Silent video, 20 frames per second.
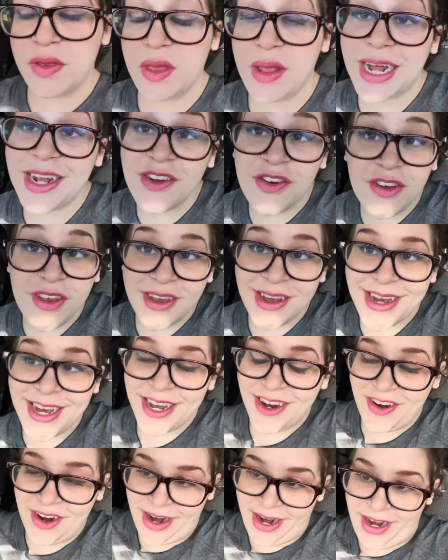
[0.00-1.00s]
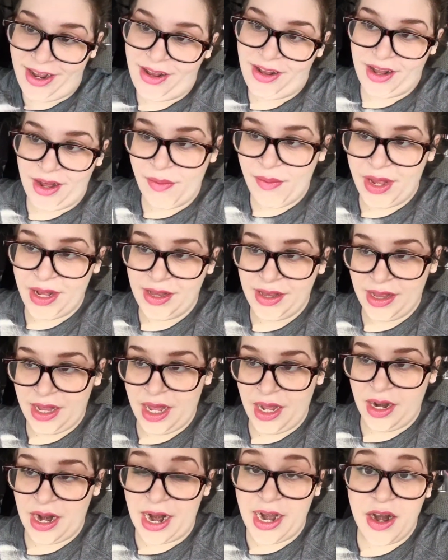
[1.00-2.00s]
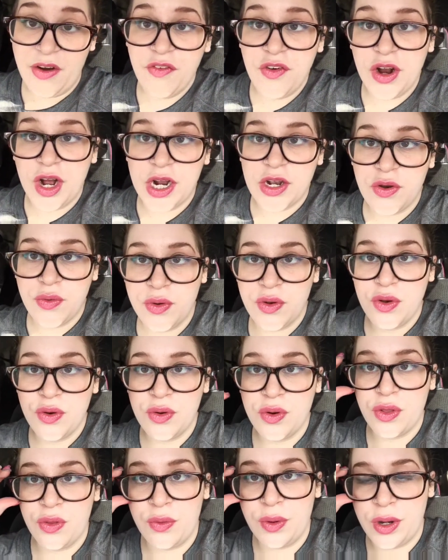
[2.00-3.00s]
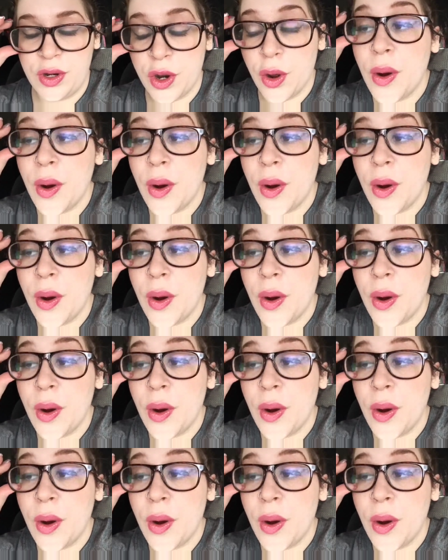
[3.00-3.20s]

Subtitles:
So that's really good, right? That means that I never got to a 2 to 3.